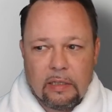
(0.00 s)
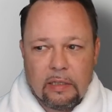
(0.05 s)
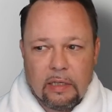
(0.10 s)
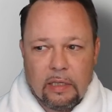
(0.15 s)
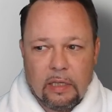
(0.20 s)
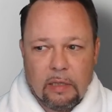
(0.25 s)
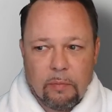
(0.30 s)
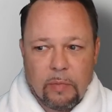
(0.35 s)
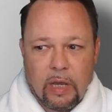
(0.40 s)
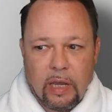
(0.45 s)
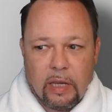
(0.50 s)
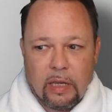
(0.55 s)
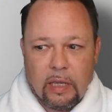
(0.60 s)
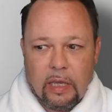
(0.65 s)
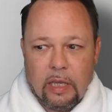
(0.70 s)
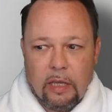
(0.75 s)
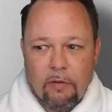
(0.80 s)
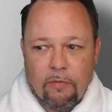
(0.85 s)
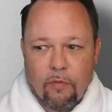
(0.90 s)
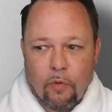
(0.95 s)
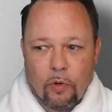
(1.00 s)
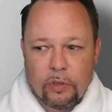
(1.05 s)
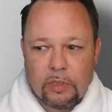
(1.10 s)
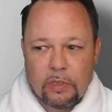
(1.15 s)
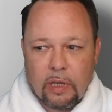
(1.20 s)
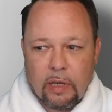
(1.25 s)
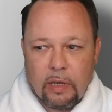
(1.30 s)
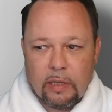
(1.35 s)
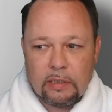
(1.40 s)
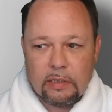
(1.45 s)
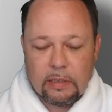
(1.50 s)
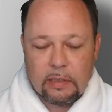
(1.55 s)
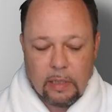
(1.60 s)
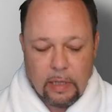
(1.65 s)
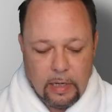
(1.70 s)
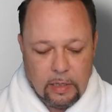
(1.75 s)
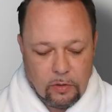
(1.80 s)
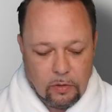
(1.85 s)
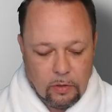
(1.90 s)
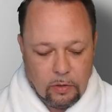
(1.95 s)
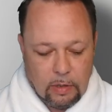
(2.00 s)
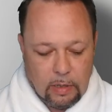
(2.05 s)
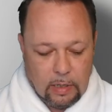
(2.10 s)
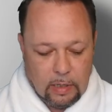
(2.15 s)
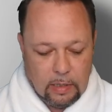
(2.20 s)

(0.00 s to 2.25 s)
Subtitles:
in my inverse selector